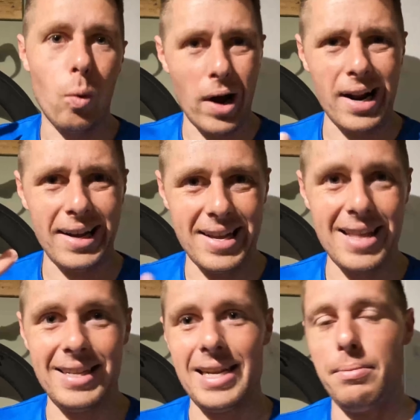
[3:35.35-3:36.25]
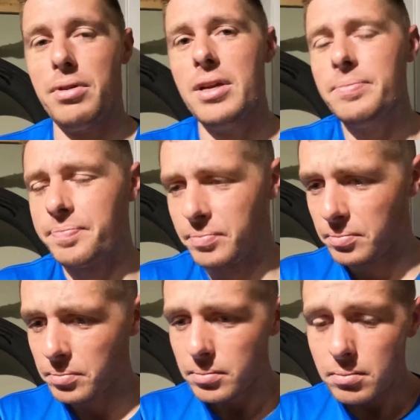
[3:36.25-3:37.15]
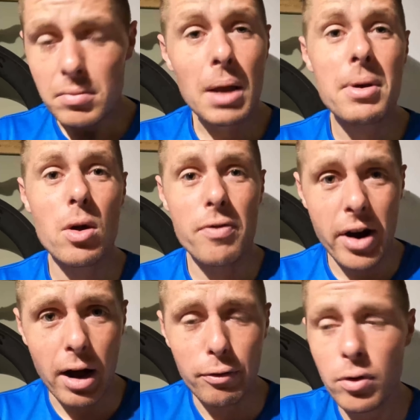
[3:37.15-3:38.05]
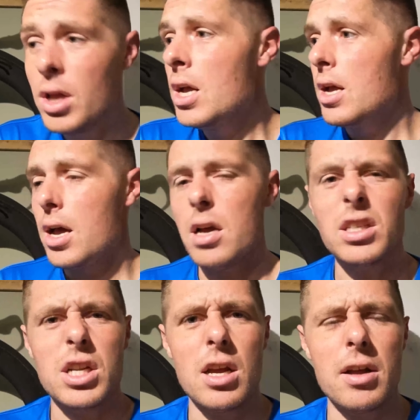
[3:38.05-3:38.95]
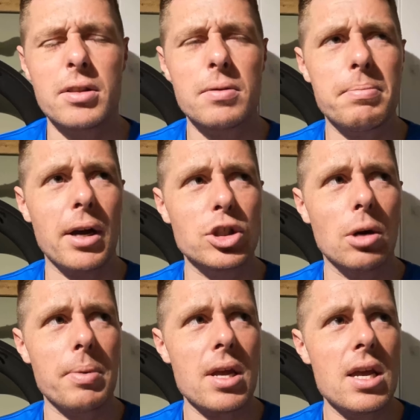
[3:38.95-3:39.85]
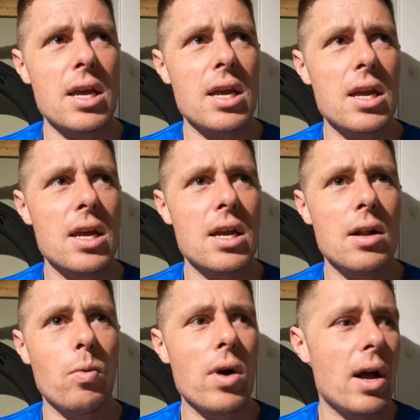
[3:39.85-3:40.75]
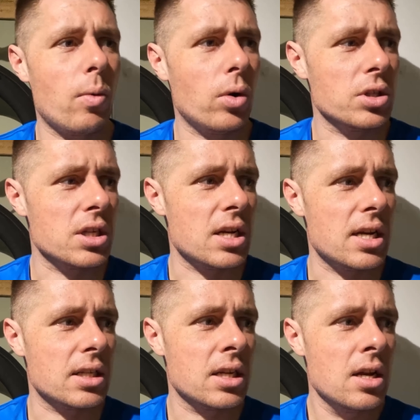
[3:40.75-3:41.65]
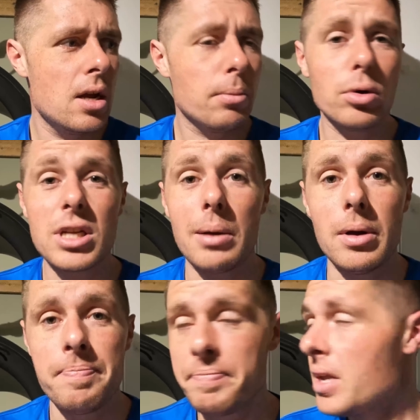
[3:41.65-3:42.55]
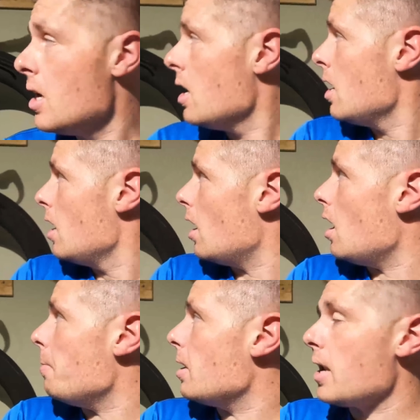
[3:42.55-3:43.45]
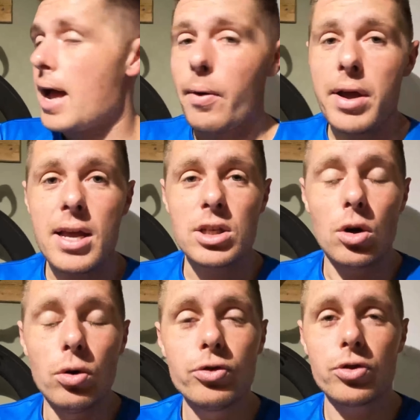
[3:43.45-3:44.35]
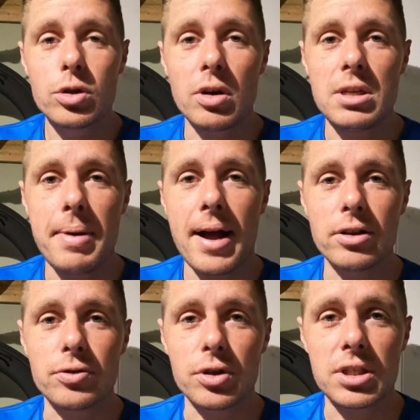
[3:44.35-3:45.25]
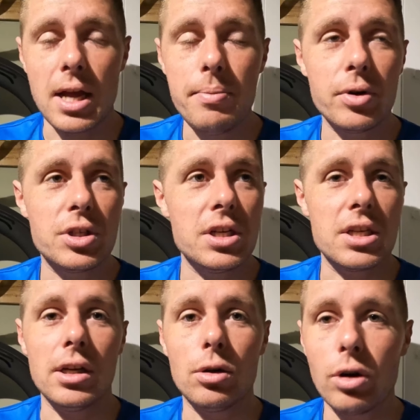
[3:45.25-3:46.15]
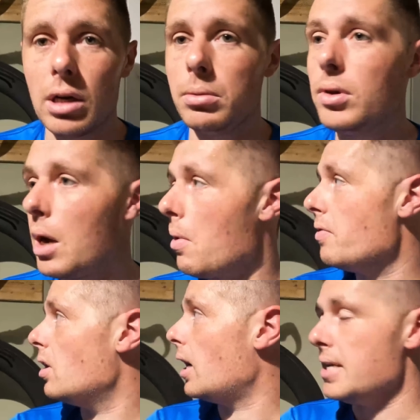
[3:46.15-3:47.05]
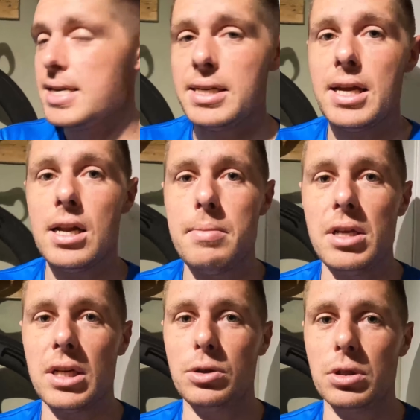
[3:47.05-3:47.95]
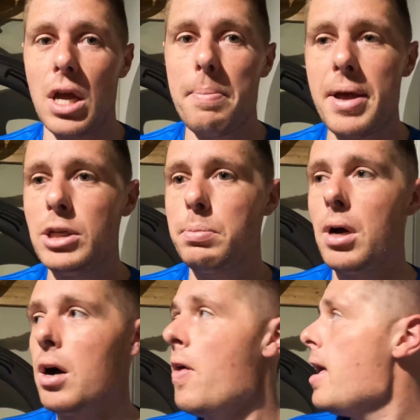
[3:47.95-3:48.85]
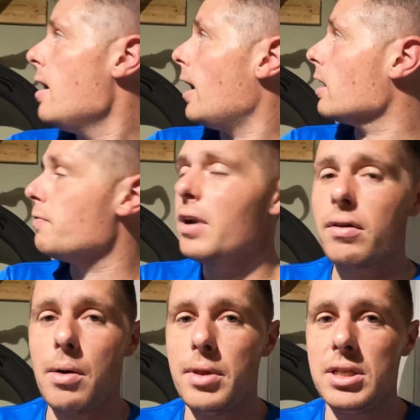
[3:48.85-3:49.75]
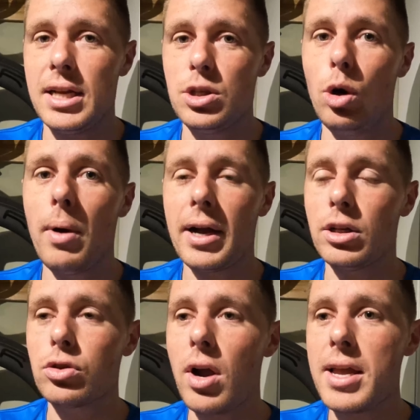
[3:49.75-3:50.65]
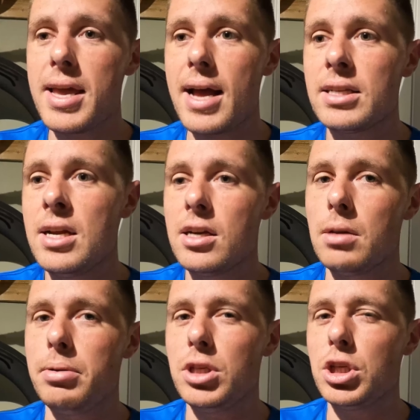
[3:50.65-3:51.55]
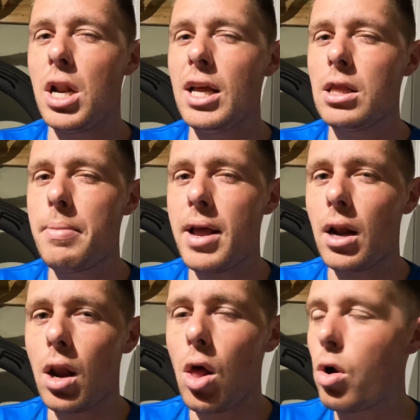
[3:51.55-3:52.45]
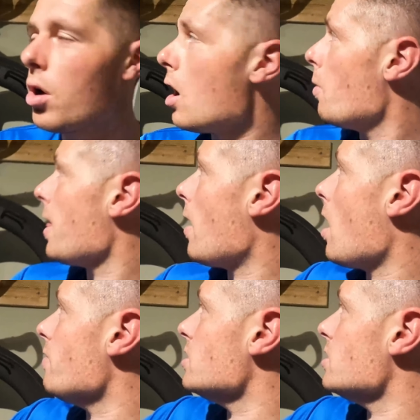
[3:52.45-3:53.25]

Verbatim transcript: when I get the damn thing, but they were very helpful. There's actually a bike shop in, where was it? Port Talbot um, now, it is £120 for a stem, which is incredible. However, I need it, and it means I can just get a base bar, I can fiddle around the setup, I can try and get the position a little bit longer without